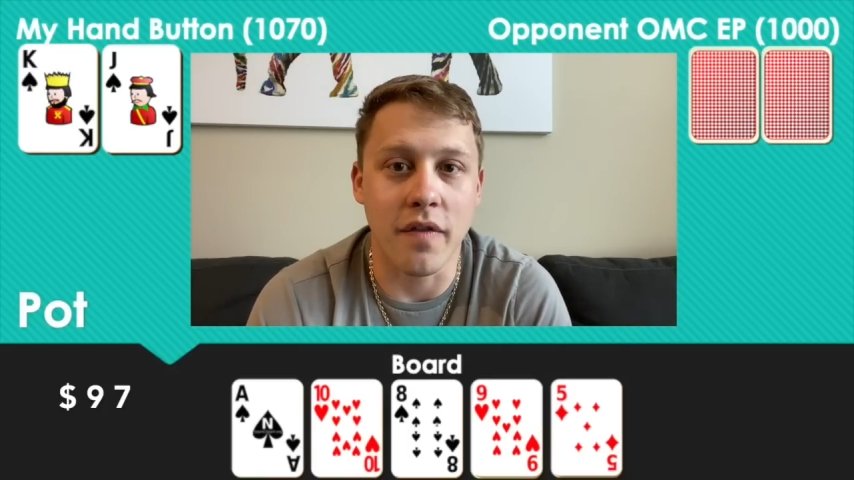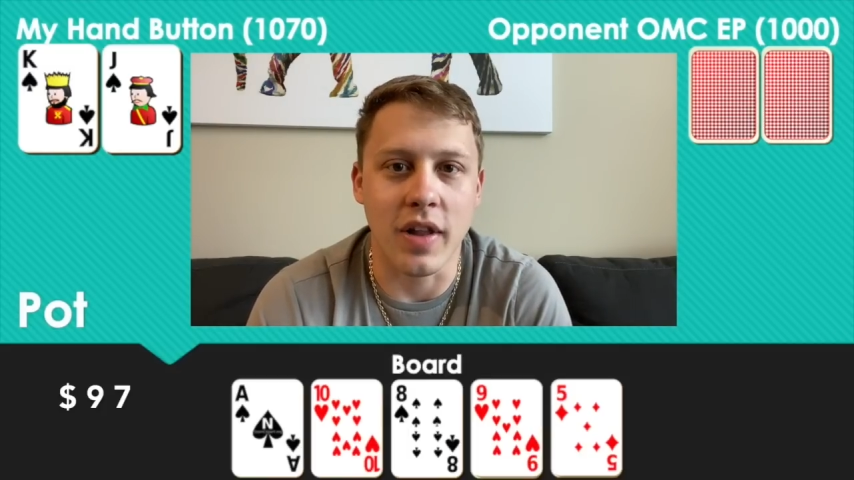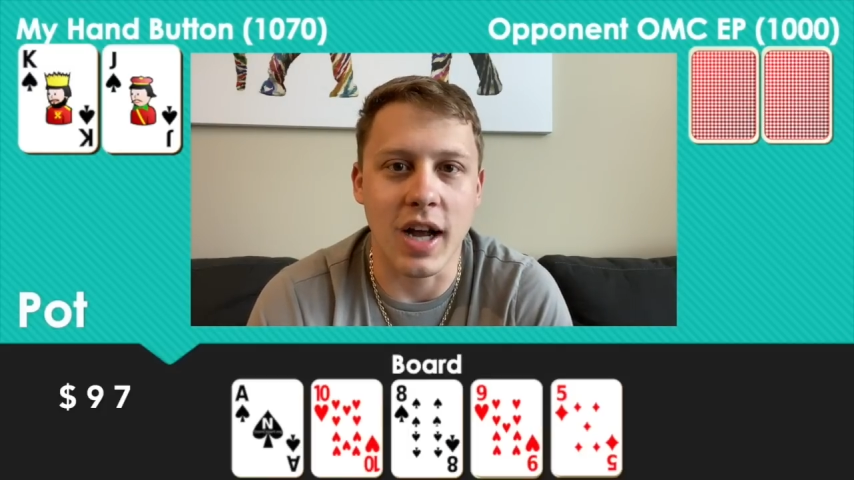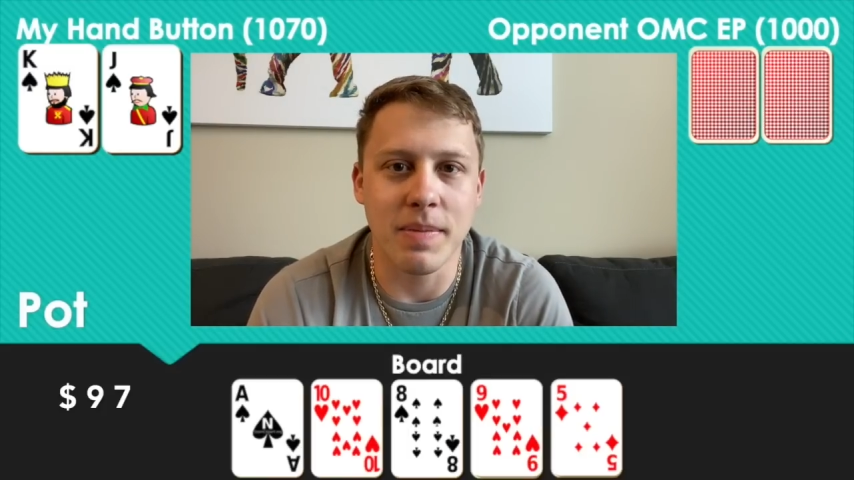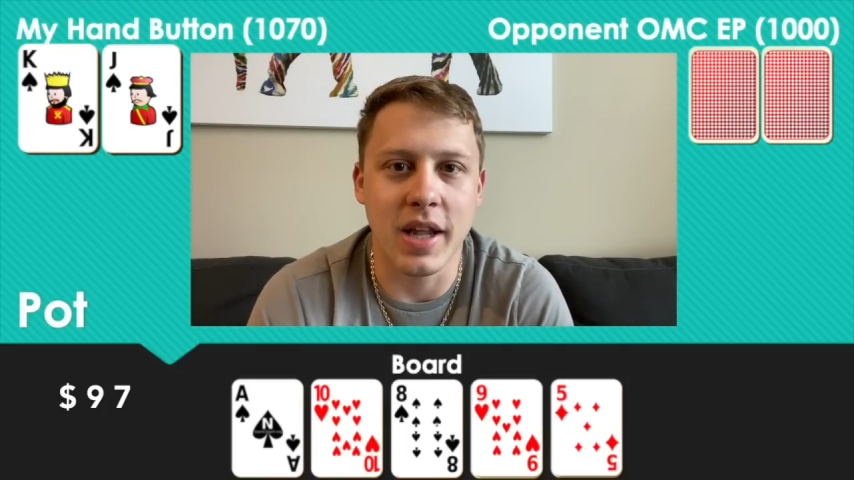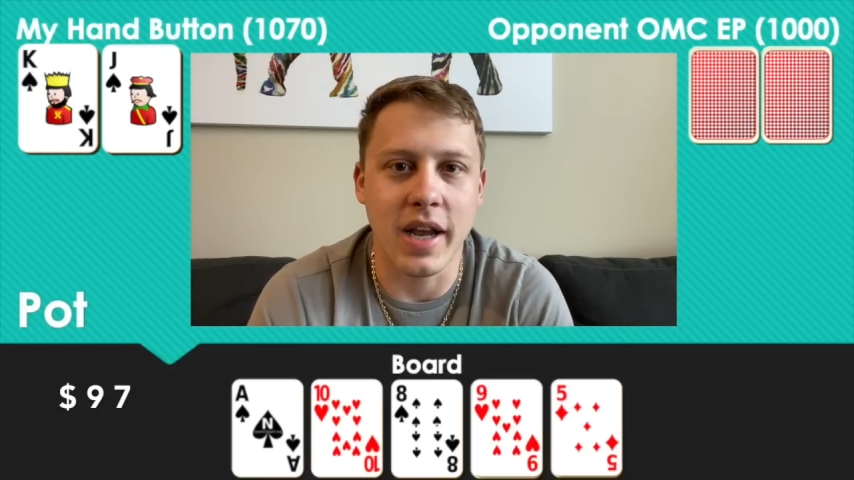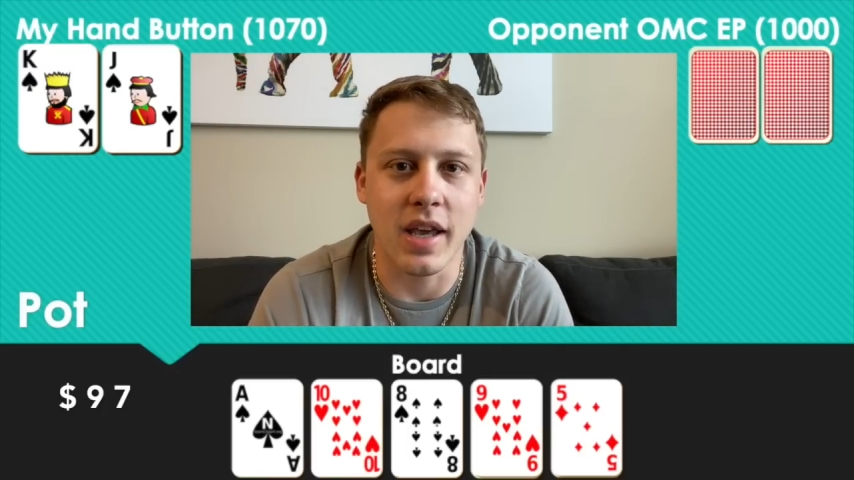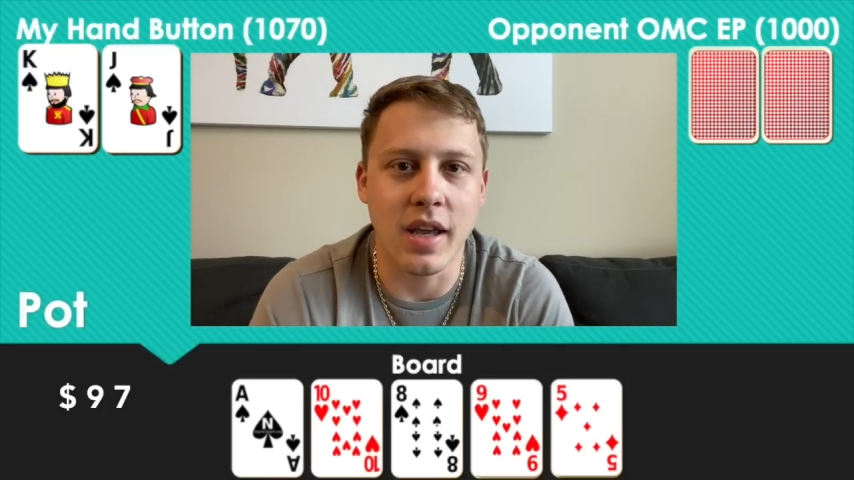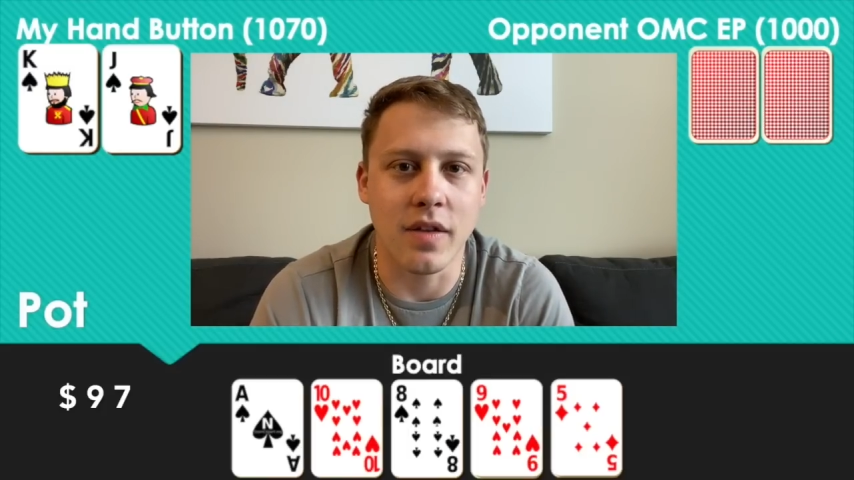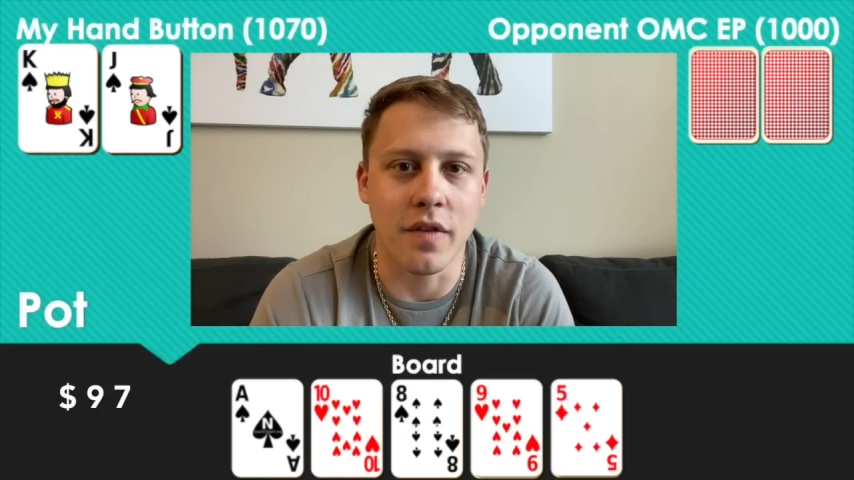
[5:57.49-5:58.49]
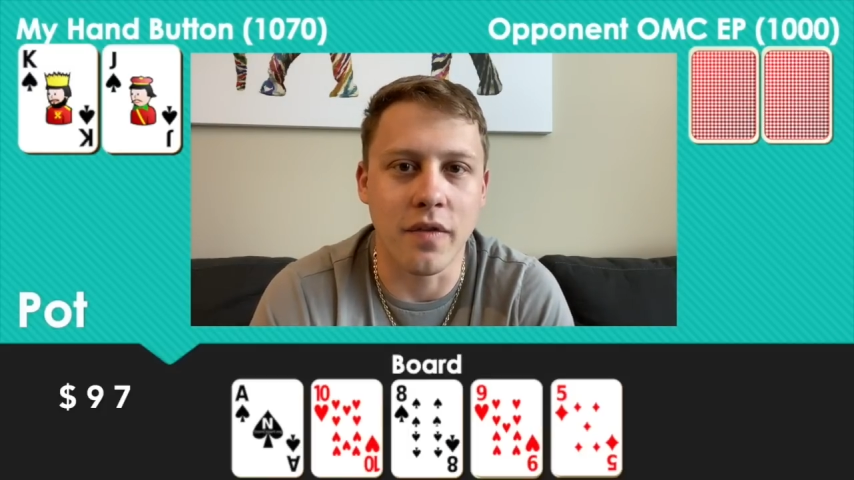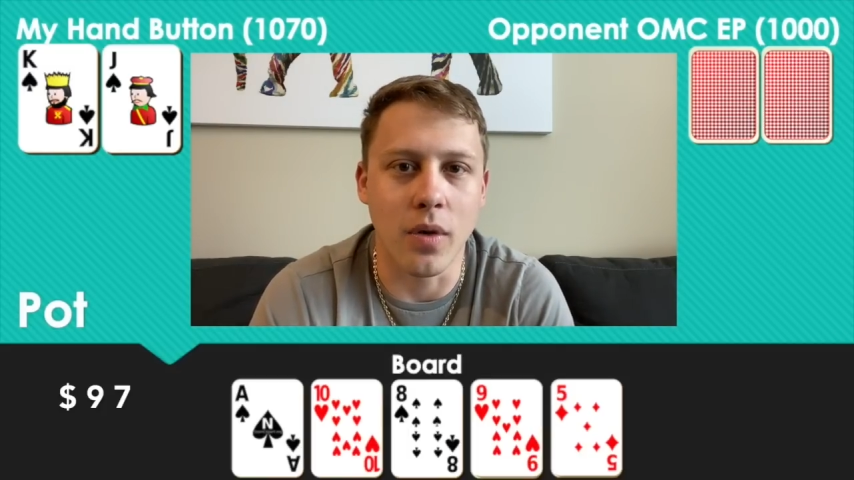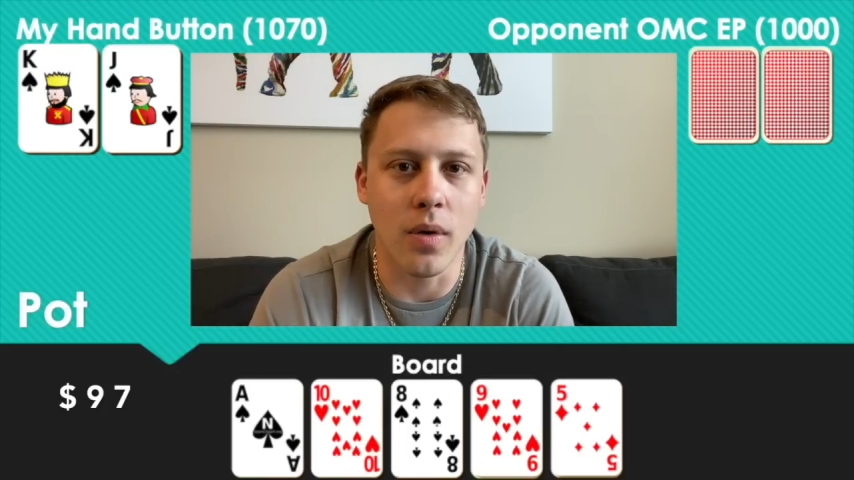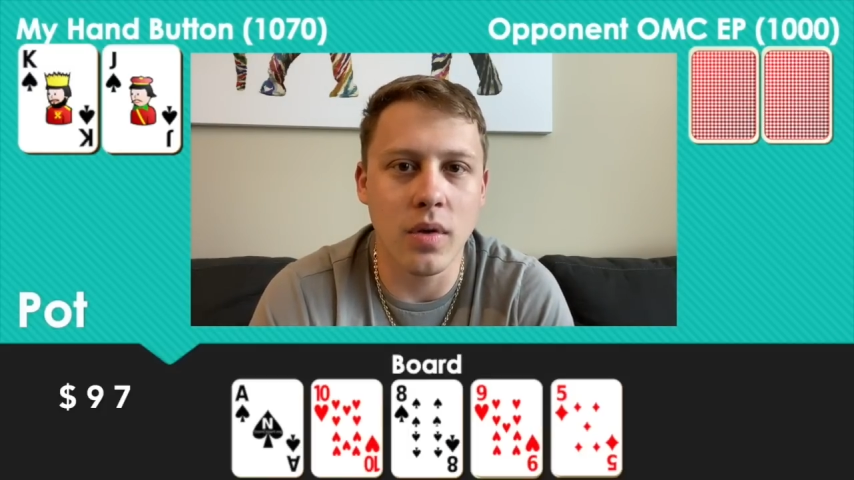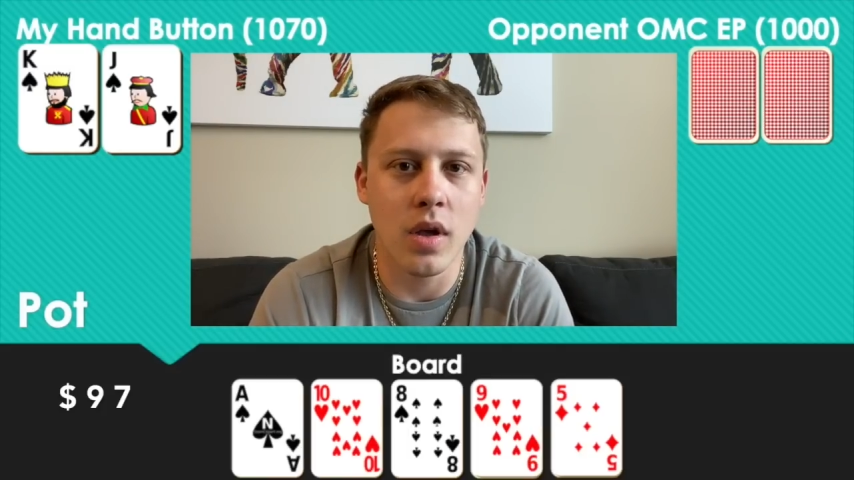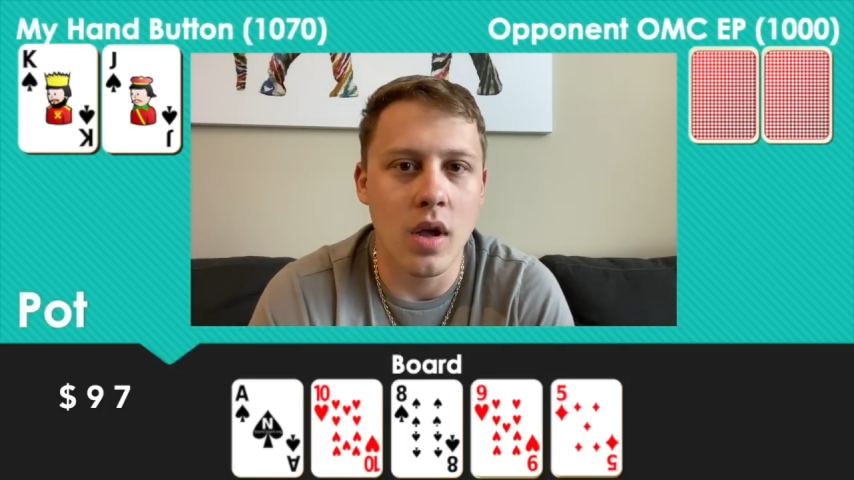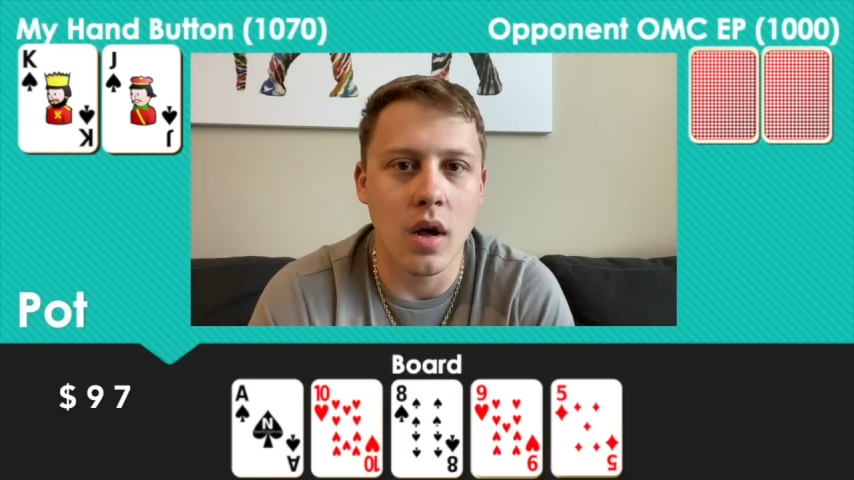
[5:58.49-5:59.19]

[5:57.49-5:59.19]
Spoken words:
flop that I could get to fold